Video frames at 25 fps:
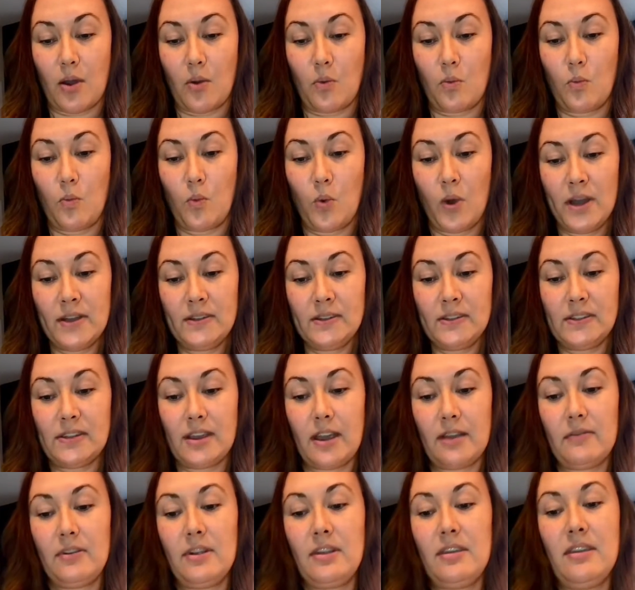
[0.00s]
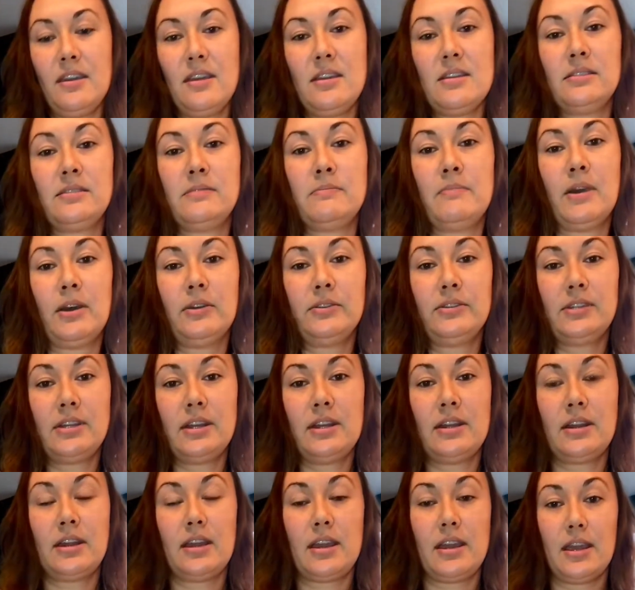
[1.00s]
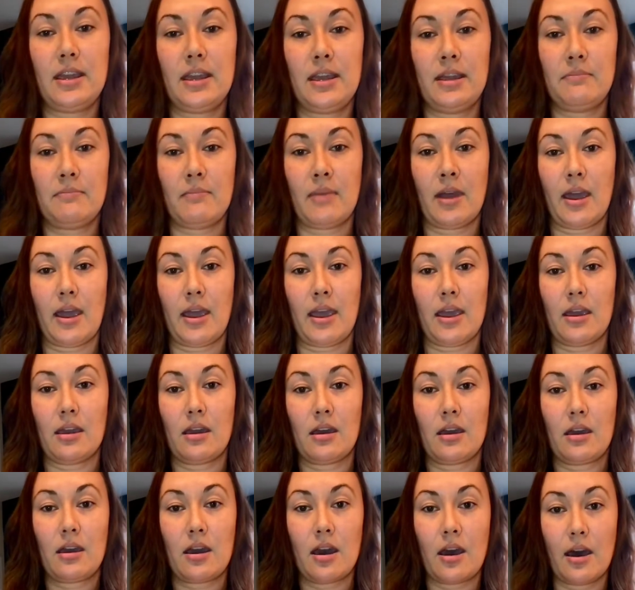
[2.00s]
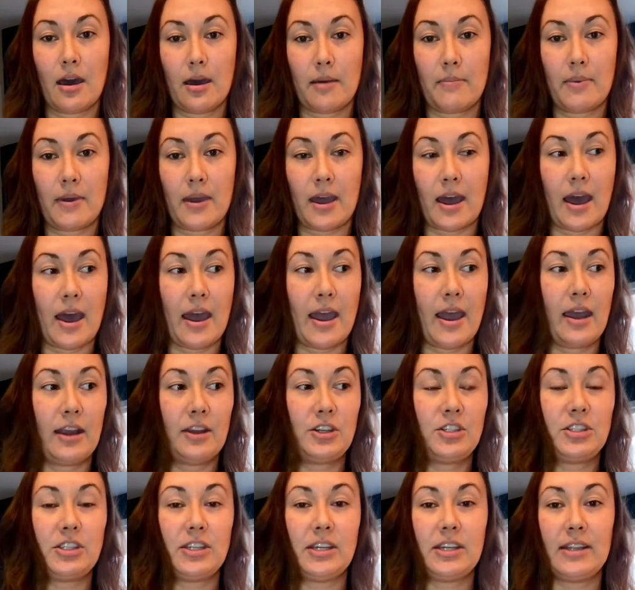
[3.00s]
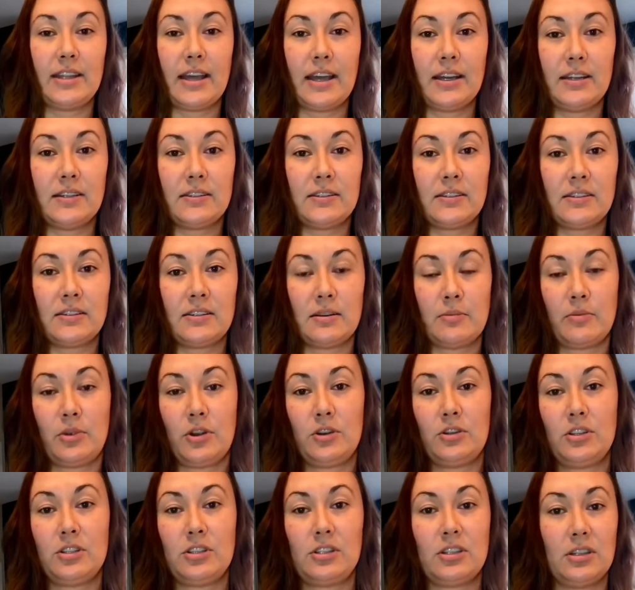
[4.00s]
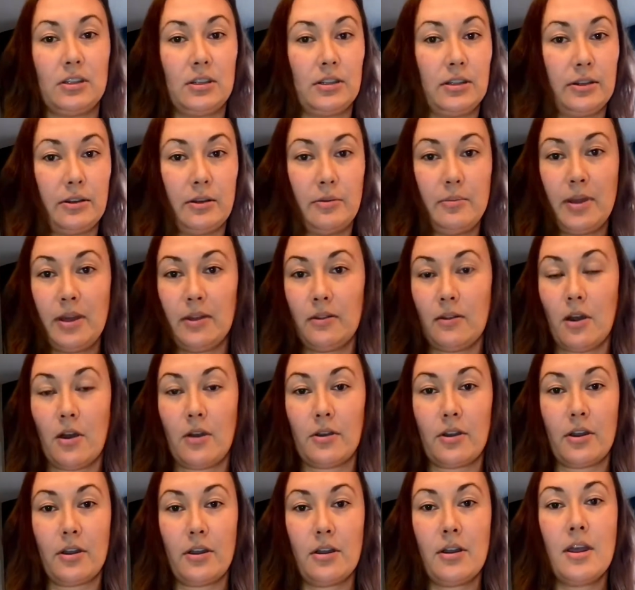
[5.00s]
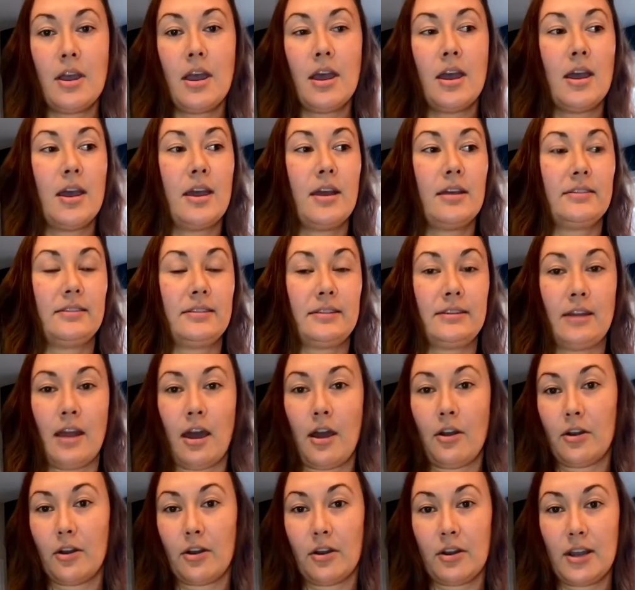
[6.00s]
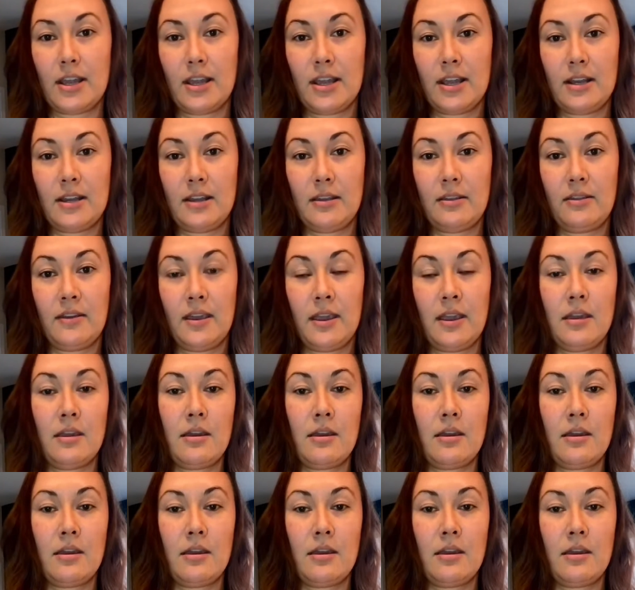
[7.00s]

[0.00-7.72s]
once everything is melted in my cup, I actually let it simmer just a little bit longer. It's not hurting anything.